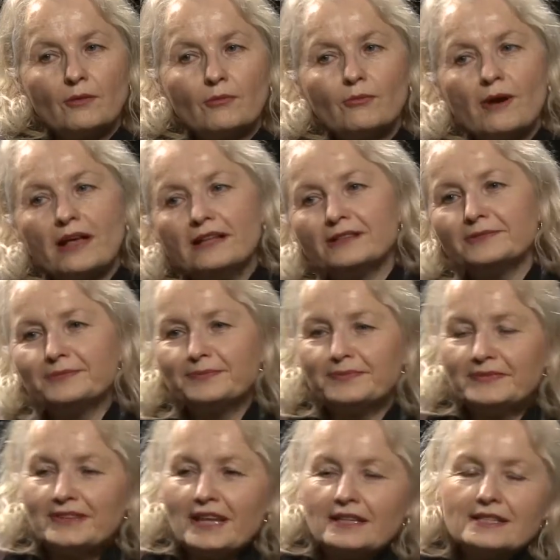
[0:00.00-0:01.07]
Well,
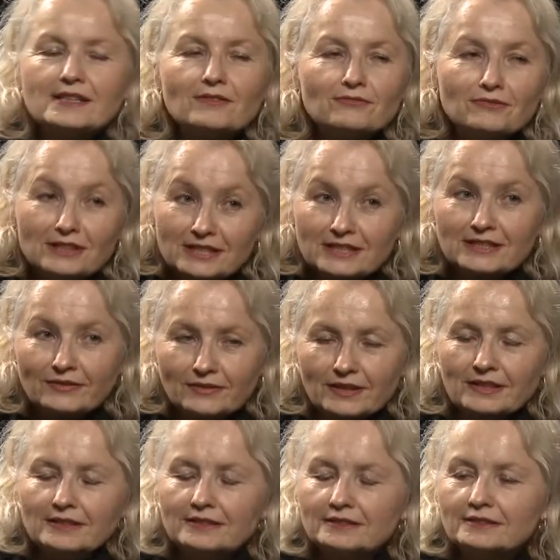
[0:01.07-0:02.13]
that is a really
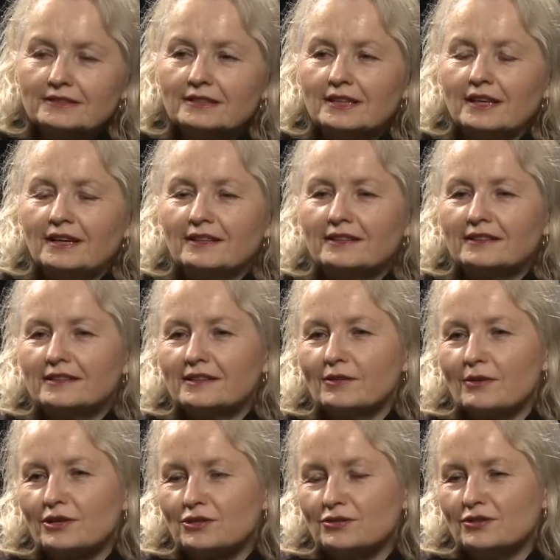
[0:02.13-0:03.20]
difficult uh,
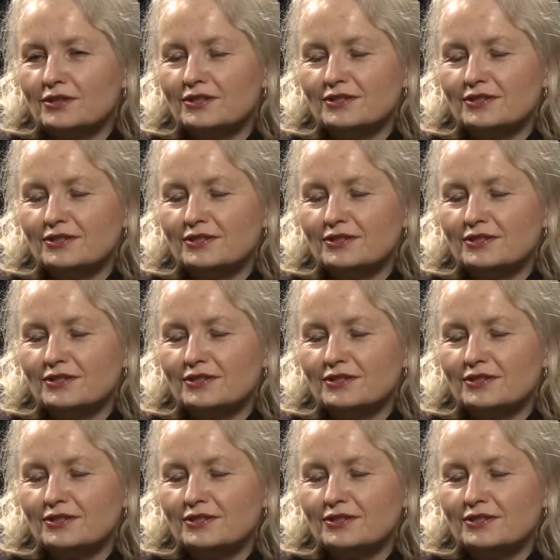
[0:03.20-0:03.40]
question